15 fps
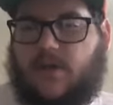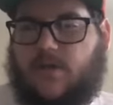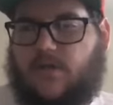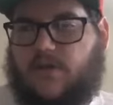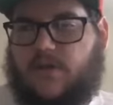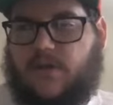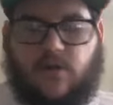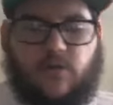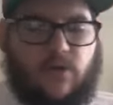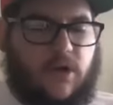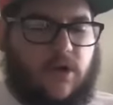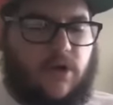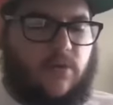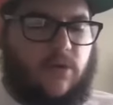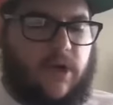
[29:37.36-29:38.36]

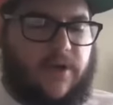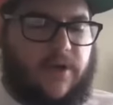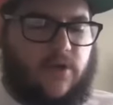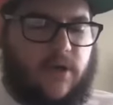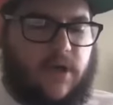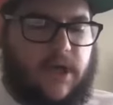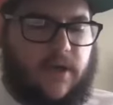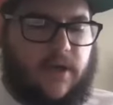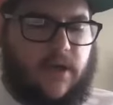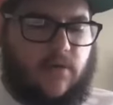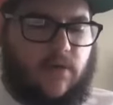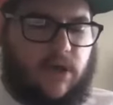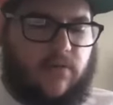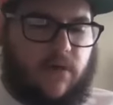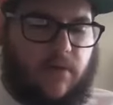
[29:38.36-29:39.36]
we'll get through to Nelly or
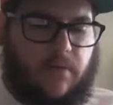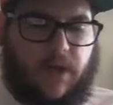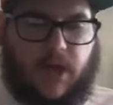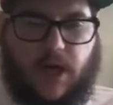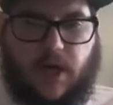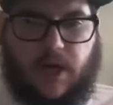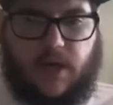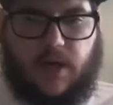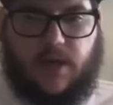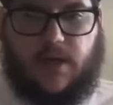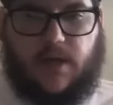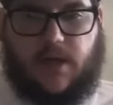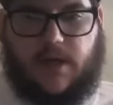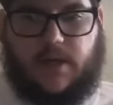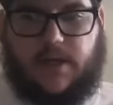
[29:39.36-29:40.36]
whatever. I'm like, all right.
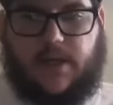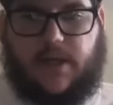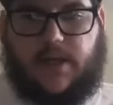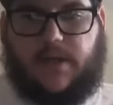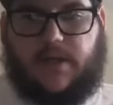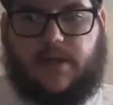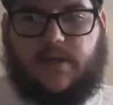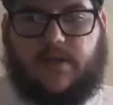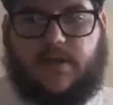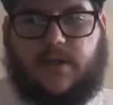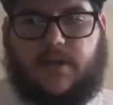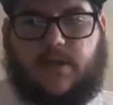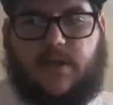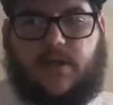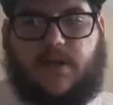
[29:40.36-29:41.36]
And then
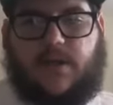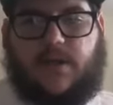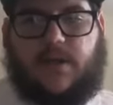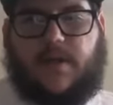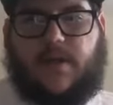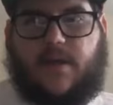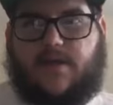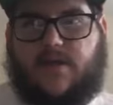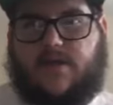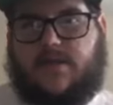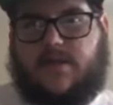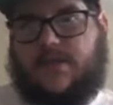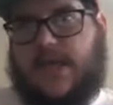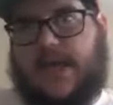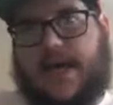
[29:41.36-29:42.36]

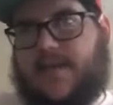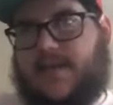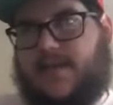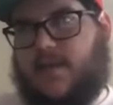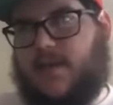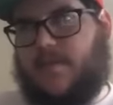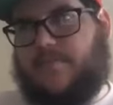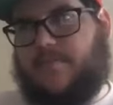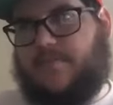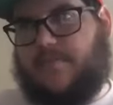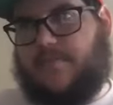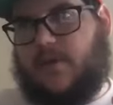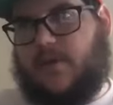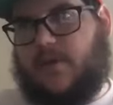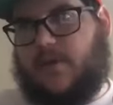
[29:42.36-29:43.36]
that ended up
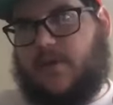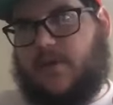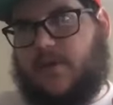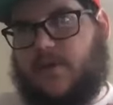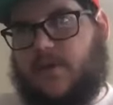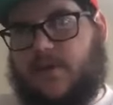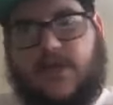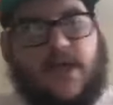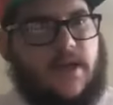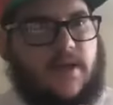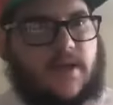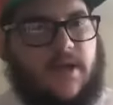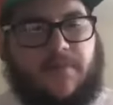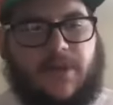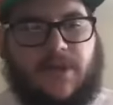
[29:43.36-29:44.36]

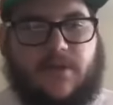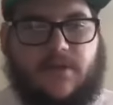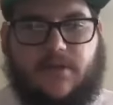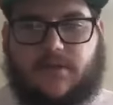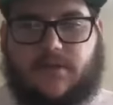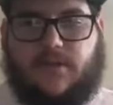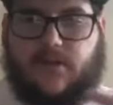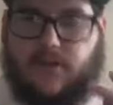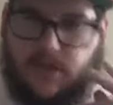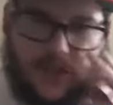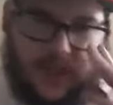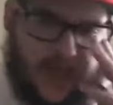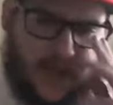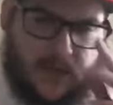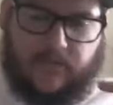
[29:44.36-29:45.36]
getting him and
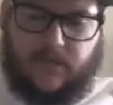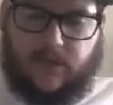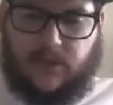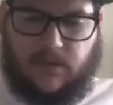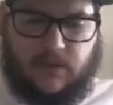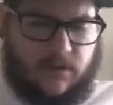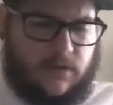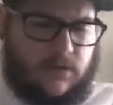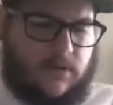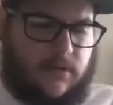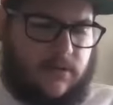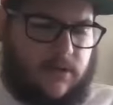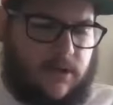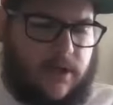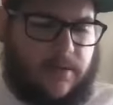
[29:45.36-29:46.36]
Jay Irving
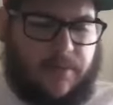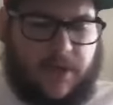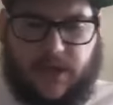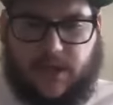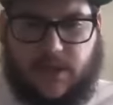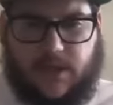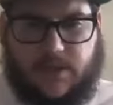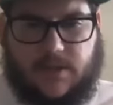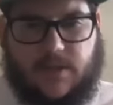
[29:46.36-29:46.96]
on the podcast.